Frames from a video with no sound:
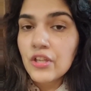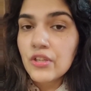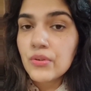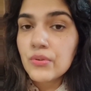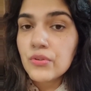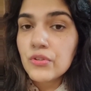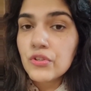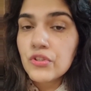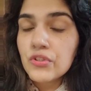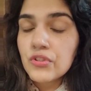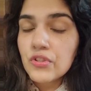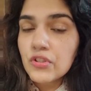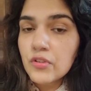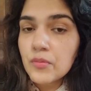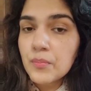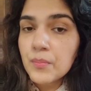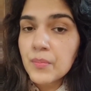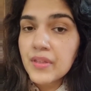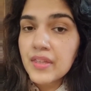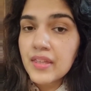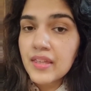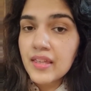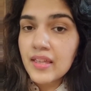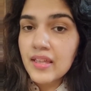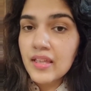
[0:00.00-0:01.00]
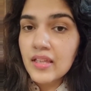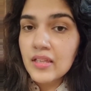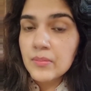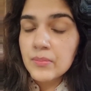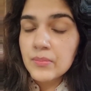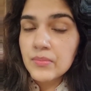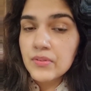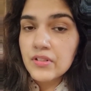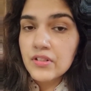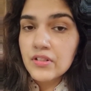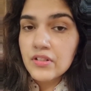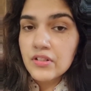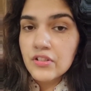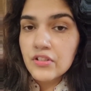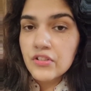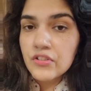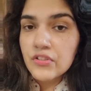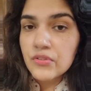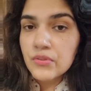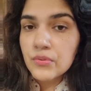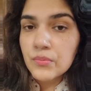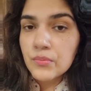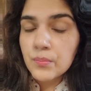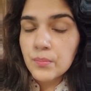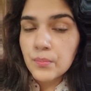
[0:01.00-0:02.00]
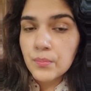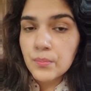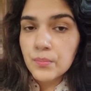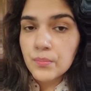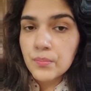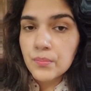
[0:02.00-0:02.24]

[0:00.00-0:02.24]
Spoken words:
You should be able to